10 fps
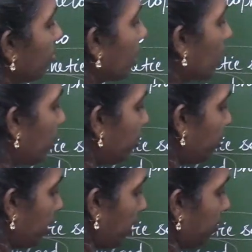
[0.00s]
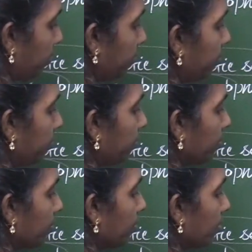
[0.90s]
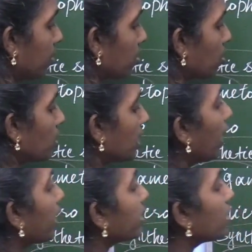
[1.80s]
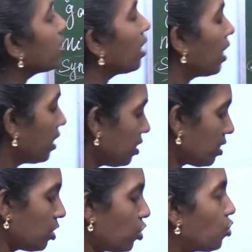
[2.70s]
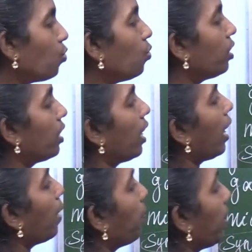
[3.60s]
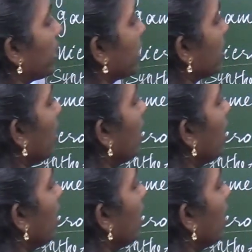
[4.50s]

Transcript: culture. So, selected is shoot apex.